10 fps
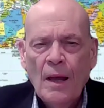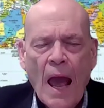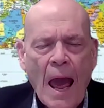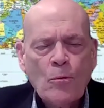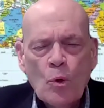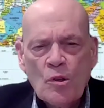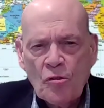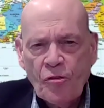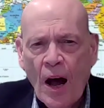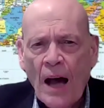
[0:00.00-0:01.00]
and was
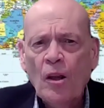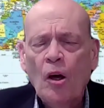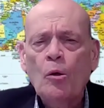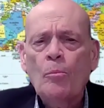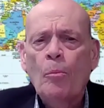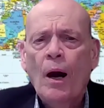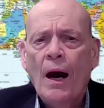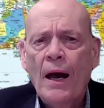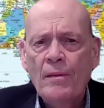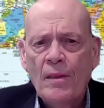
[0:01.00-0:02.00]
followed
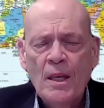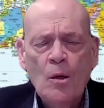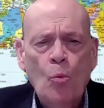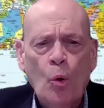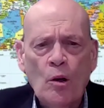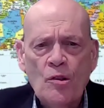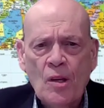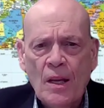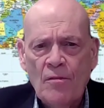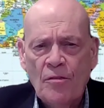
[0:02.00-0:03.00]
by the
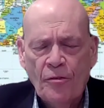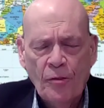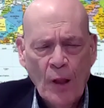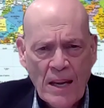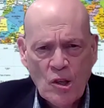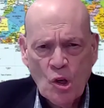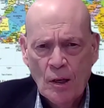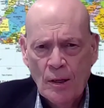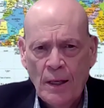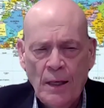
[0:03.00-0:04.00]
worst
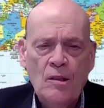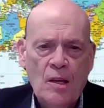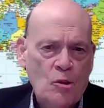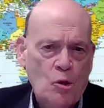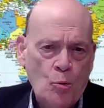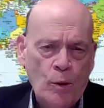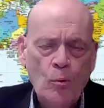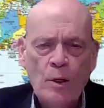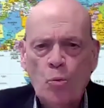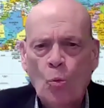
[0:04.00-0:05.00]
inflation in its history,
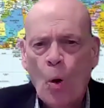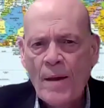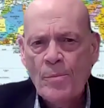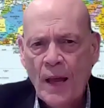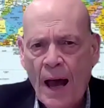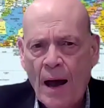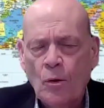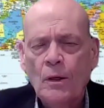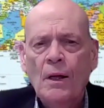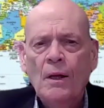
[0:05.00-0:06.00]
which wiped
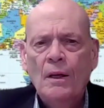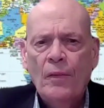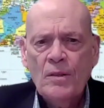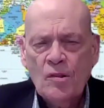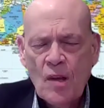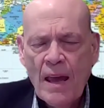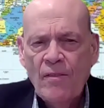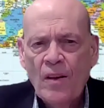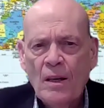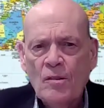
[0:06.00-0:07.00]
out the
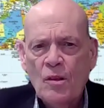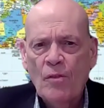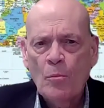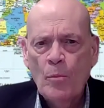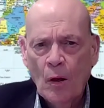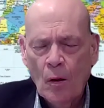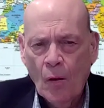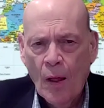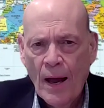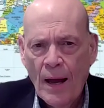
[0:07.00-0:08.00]
savings of the middle
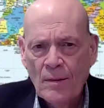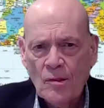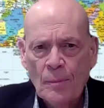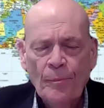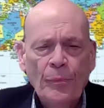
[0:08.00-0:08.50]
class.